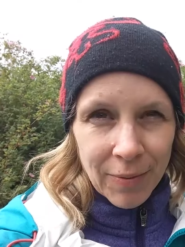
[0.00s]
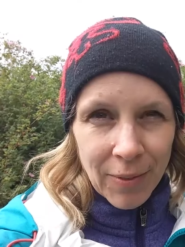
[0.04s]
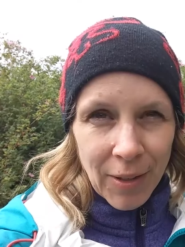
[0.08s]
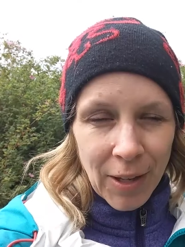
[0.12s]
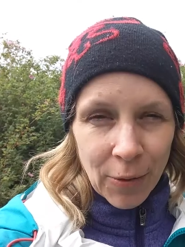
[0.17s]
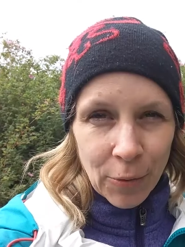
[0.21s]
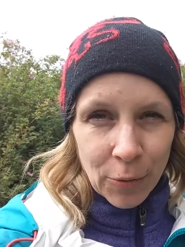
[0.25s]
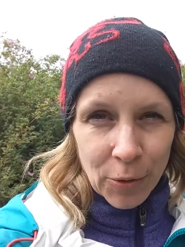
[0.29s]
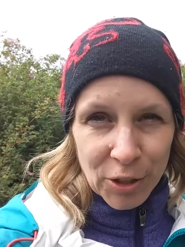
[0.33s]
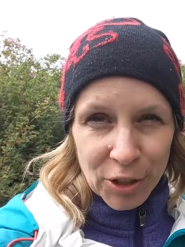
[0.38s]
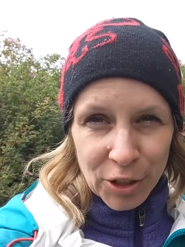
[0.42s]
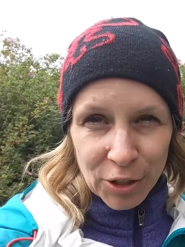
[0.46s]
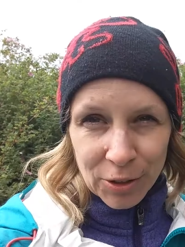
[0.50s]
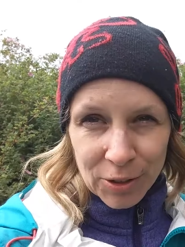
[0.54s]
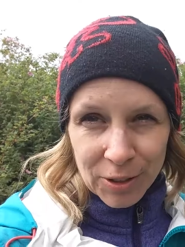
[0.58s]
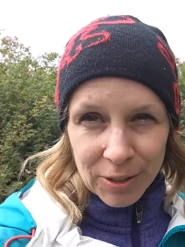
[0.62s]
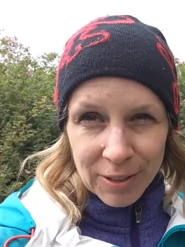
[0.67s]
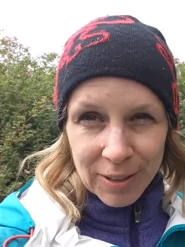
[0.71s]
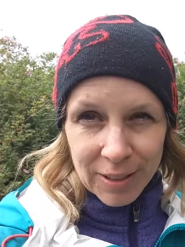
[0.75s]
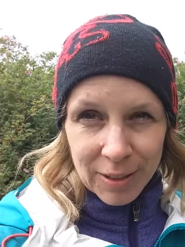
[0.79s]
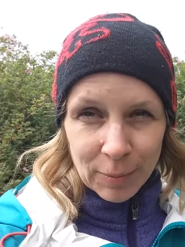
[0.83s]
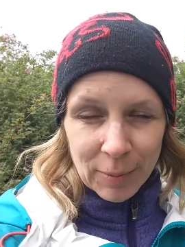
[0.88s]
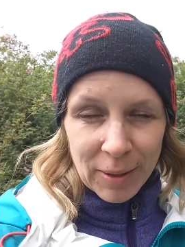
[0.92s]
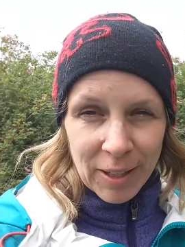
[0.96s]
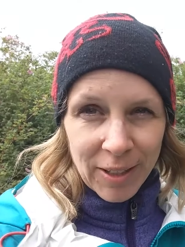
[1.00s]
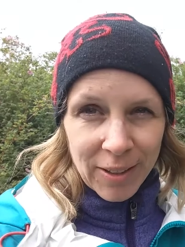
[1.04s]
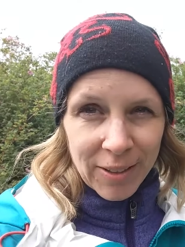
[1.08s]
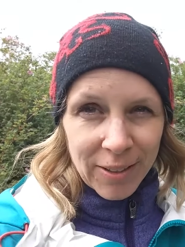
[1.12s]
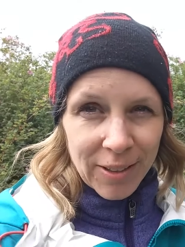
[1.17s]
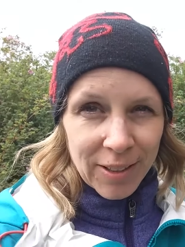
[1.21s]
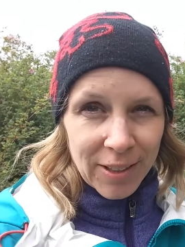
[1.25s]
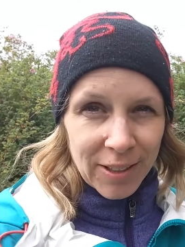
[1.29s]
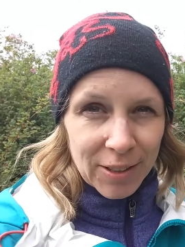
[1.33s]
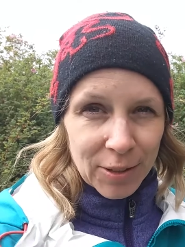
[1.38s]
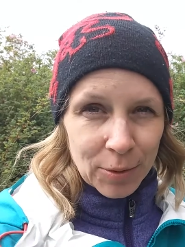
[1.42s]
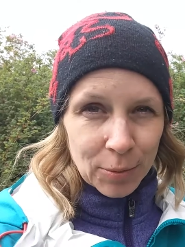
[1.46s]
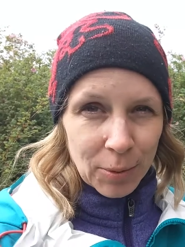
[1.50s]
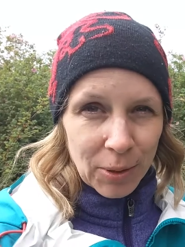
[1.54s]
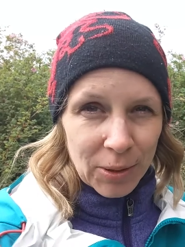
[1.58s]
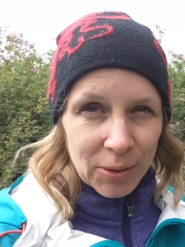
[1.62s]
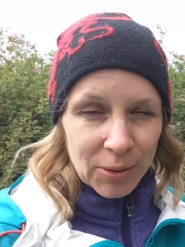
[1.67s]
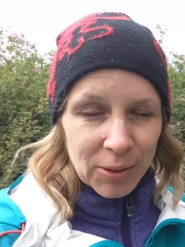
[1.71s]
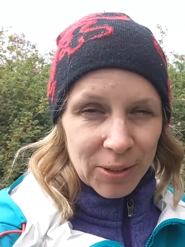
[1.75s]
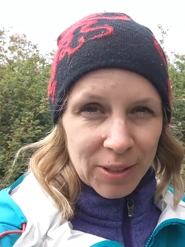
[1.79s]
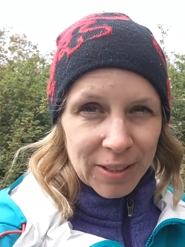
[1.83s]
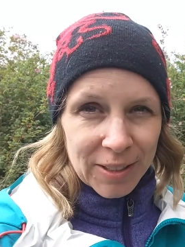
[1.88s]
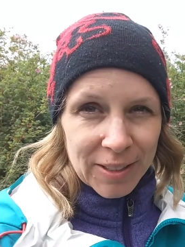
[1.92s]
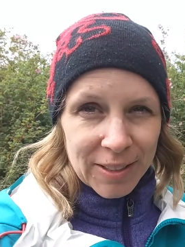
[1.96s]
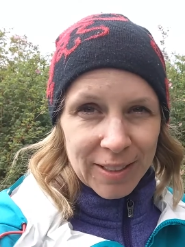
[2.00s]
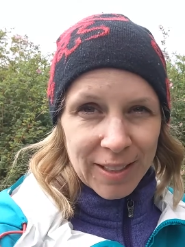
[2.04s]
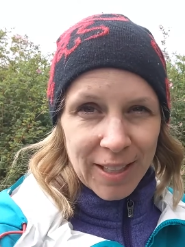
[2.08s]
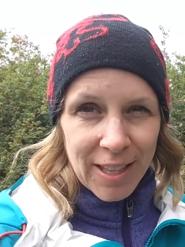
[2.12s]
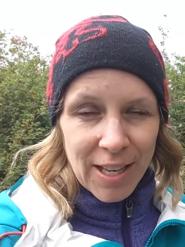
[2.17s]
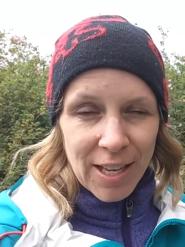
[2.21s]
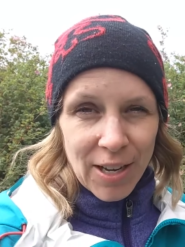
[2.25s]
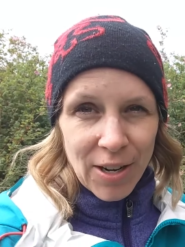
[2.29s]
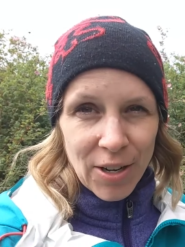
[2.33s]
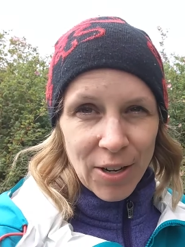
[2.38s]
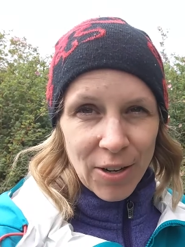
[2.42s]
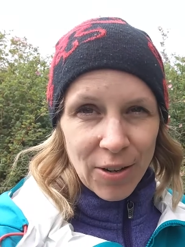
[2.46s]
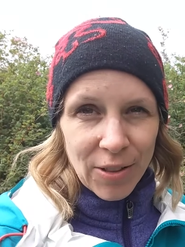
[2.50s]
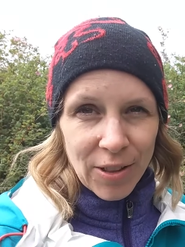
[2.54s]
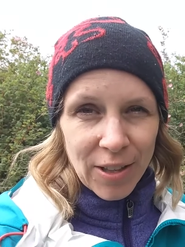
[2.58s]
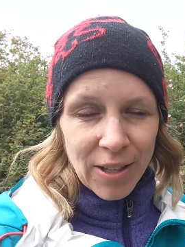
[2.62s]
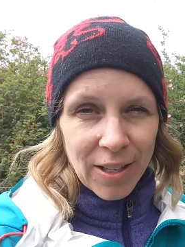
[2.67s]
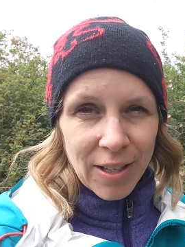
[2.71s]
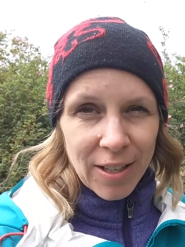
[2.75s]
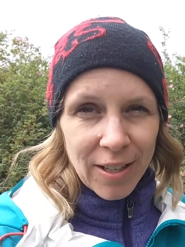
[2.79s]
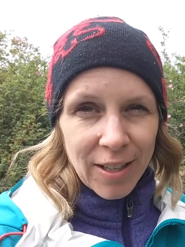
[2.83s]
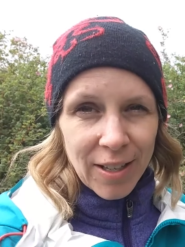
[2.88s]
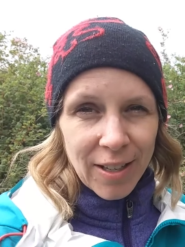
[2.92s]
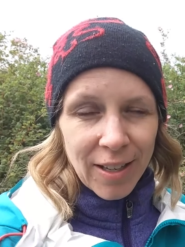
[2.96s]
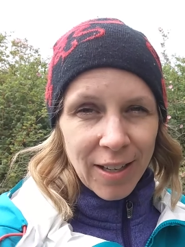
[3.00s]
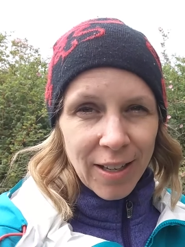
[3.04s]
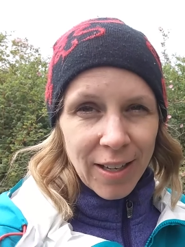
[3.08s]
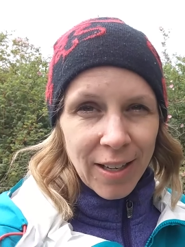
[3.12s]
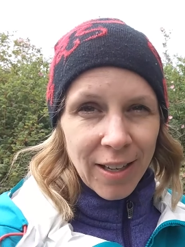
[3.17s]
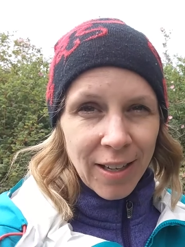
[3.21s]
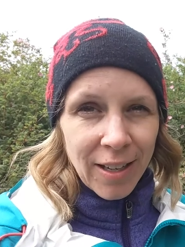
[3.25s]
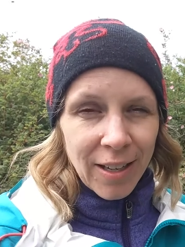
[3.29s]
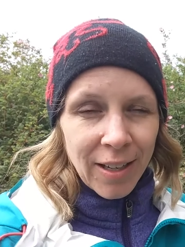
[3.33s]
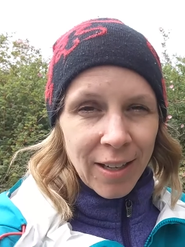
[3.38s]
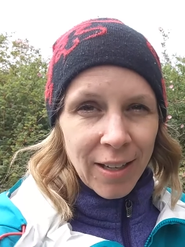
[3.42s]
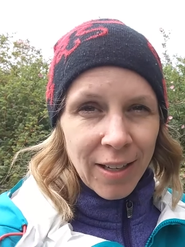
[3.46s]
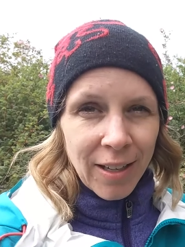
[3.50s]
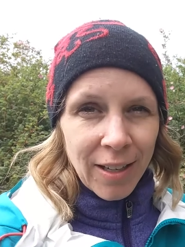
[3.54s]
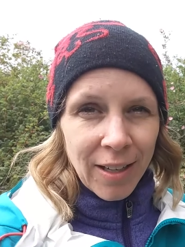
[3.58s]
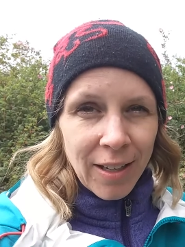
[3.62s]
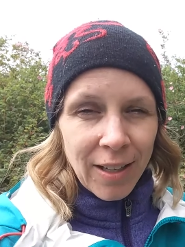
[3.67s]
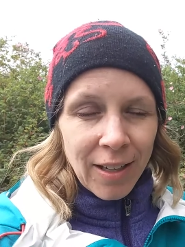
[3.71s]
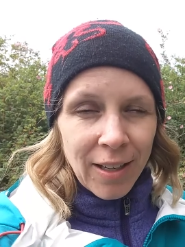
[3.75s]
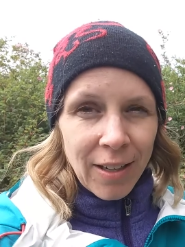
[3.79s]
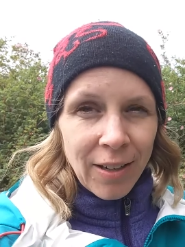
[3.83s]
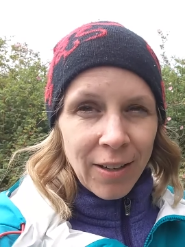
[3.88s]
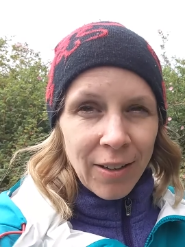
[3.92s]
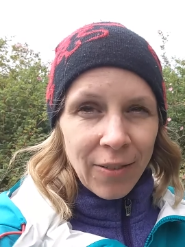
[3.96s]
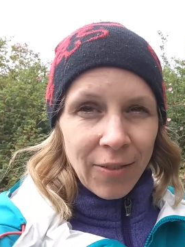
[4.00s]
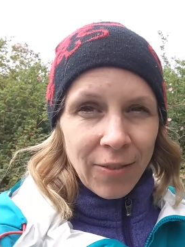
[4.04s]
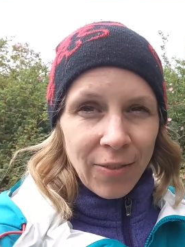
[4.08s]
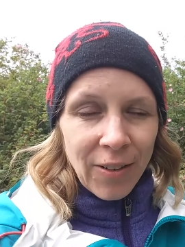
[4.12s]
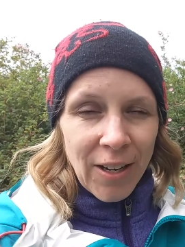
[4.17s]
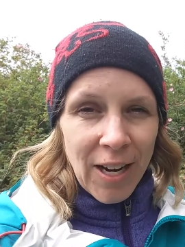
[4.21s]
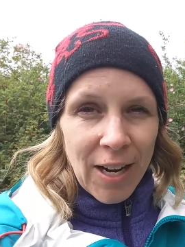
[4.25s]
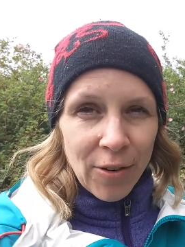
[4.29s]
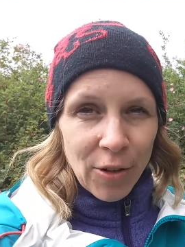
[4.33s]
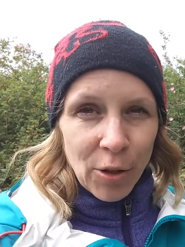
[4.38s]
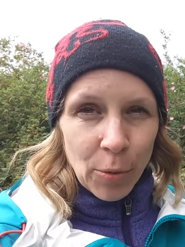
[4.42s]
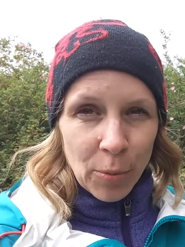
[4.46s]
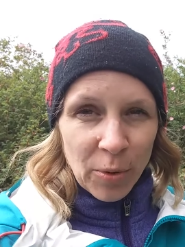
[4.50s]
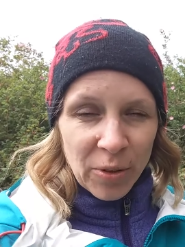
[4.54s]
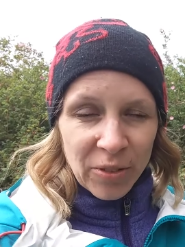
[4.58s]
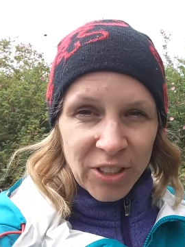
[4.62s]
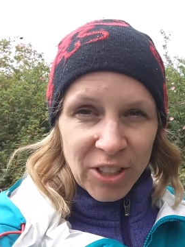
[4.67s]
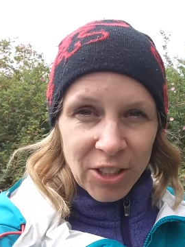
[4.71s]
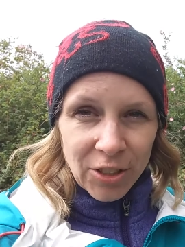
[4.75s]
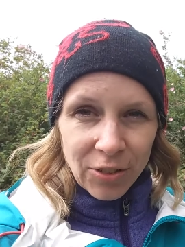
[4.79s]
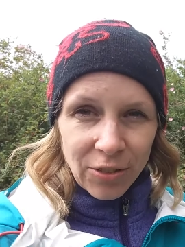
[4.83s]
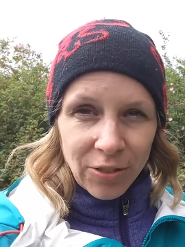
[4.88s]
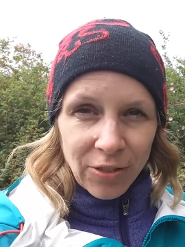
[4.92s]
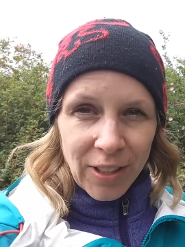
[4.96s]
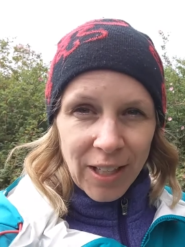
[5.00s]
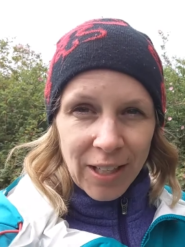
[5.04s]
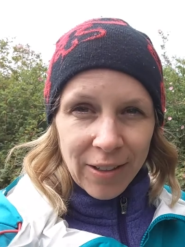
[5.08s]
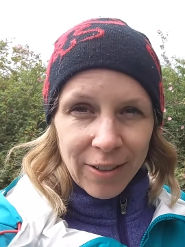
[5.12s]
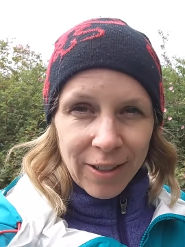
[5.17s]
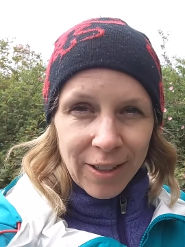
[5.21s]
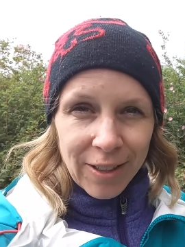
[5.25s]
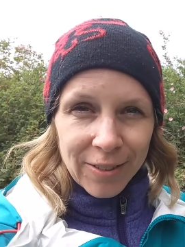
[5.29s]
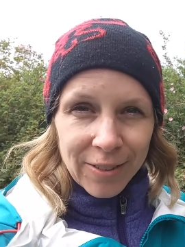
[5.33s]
I wish you could smell these roses. They're the flower, the provincial flower